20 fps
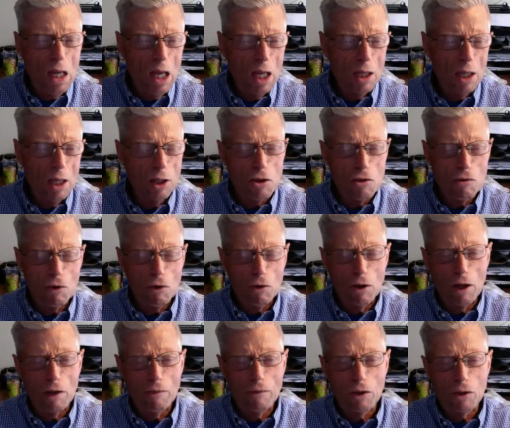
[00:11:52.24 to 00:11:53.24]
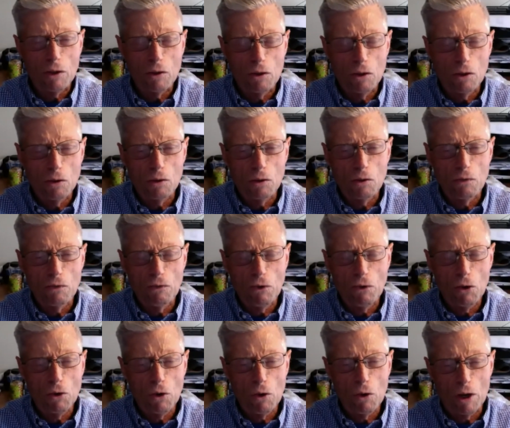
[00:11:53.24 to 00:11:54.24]
that's very evident. You know, the
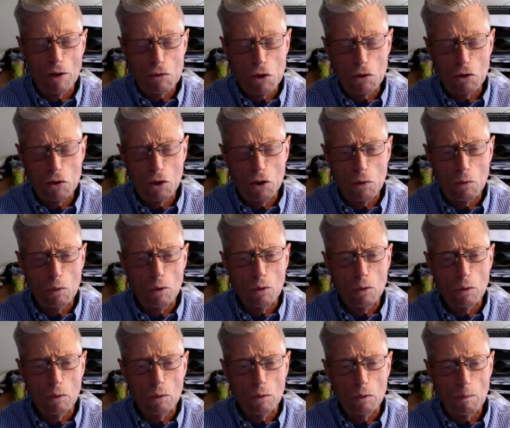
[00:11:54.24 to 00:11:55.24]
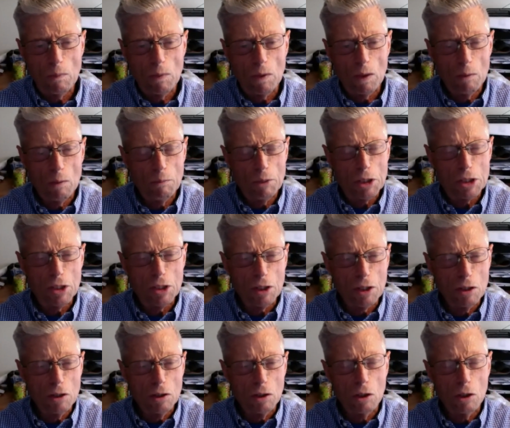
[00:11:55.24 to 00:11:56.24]
photographs, I think, were
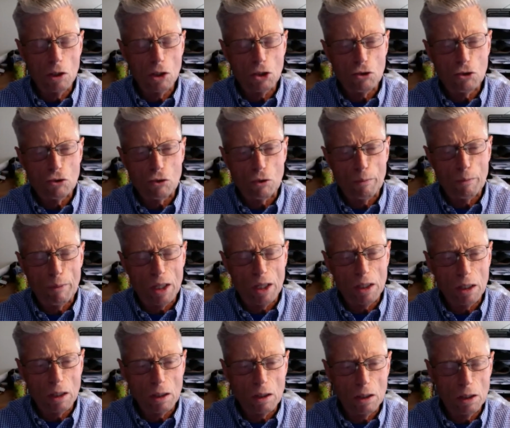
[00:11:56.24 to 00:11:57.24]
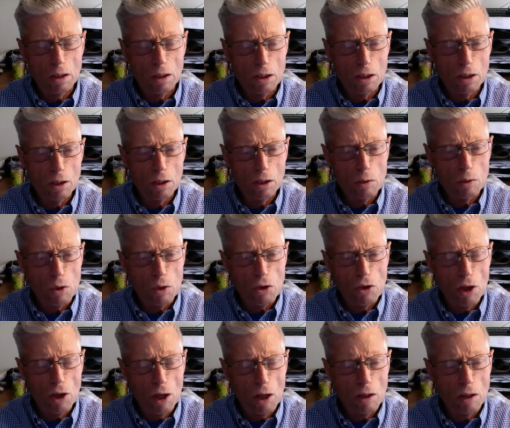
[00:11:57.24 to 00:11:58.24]
particularly dramatic in dealing with
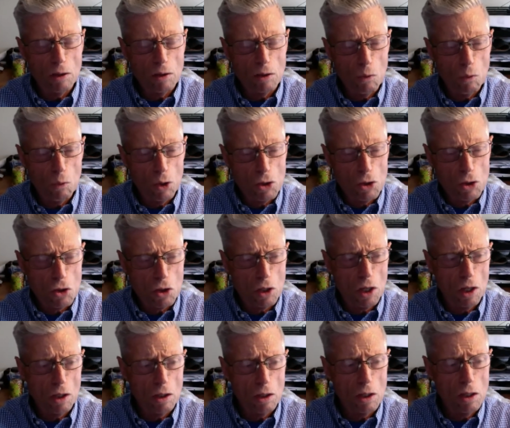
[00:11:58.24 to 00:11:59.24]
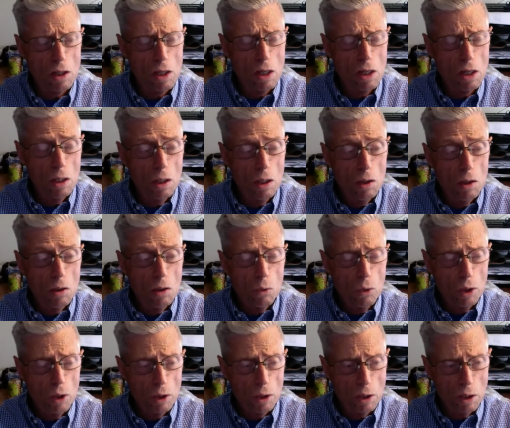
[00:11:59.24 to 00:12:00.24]
that. The ones that I
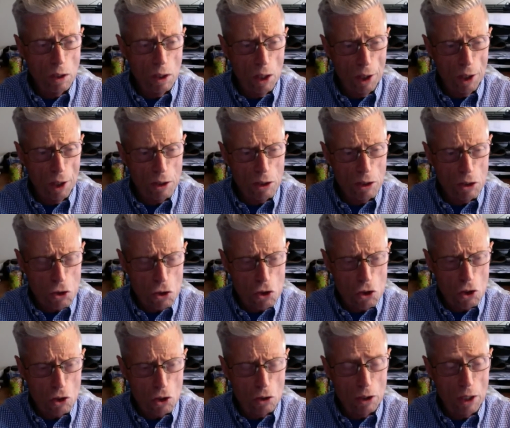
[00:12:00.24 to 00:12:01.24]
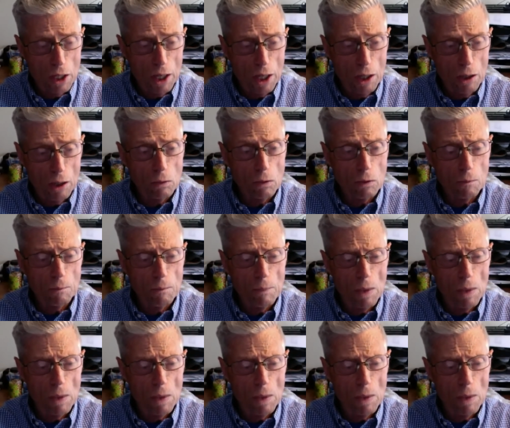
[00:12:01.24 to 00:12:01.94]
really liked and singled out